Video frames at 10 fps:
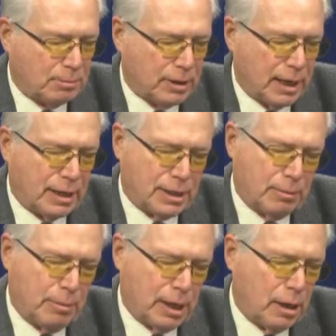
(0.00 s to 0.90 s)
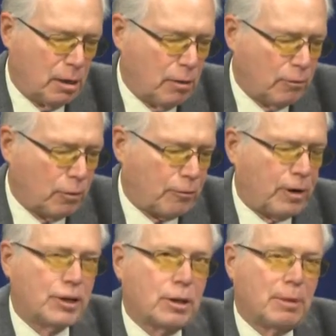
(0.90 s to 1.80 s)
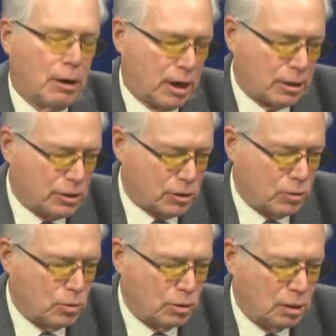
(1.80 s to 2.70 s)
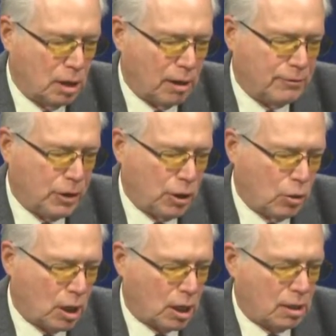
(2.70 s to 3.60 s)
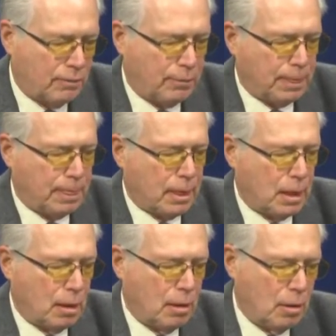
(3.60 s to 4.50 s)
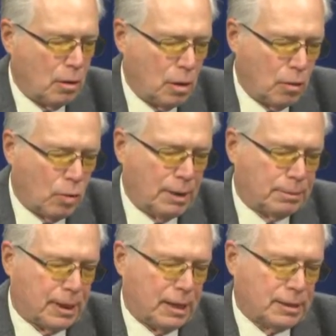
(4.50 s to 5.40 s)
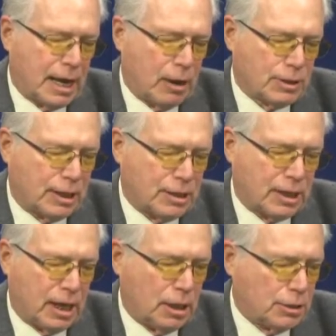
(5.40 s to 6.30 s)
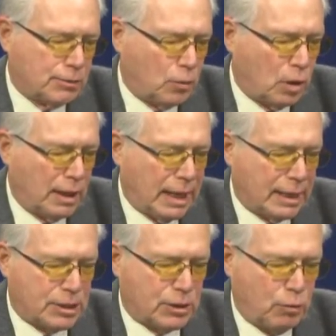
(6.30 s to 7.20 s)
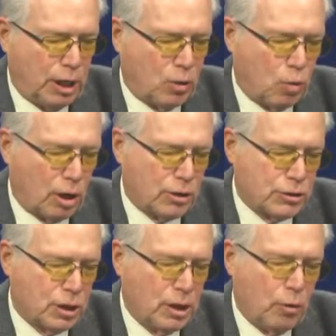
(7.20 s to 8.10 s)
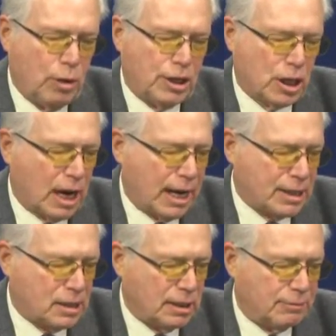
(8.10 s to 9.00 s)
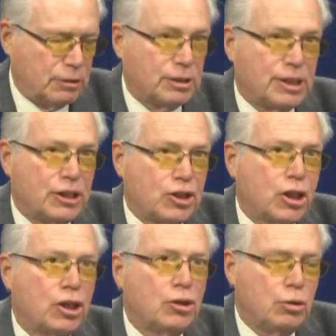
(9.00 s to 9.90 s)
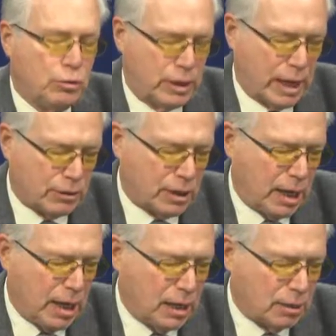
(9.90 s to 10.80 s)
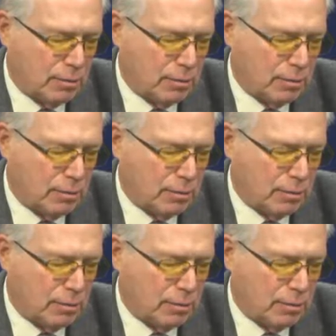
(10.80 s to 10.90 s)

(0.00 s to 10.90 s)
plan submitted for French American School of New York. White Plains housing sales for last three quarters reach highest level since two thousand eight.